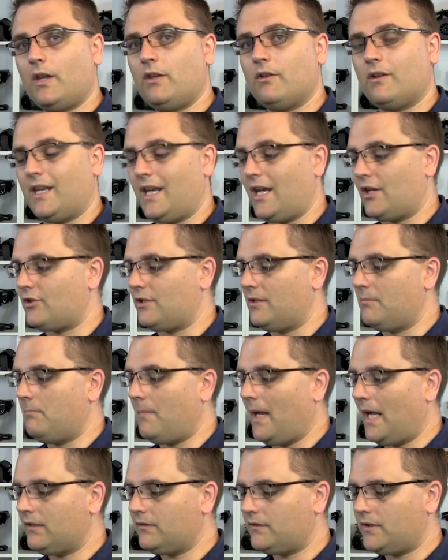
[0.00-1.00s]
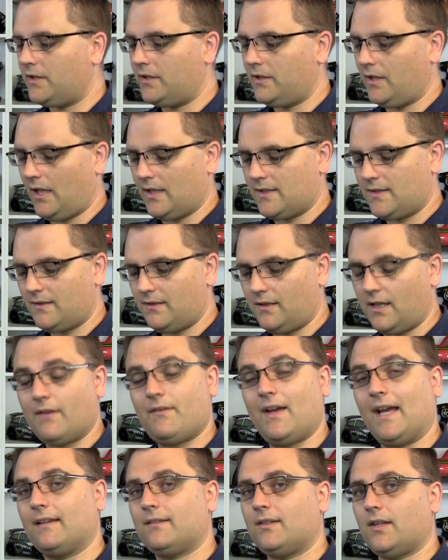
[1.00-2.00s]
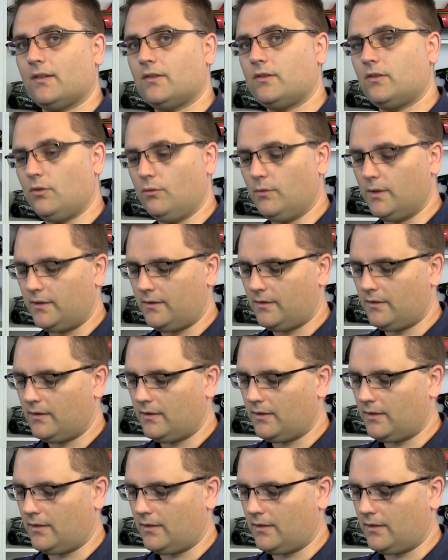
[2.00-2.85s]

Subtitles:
you can actually mount it and still have access to it.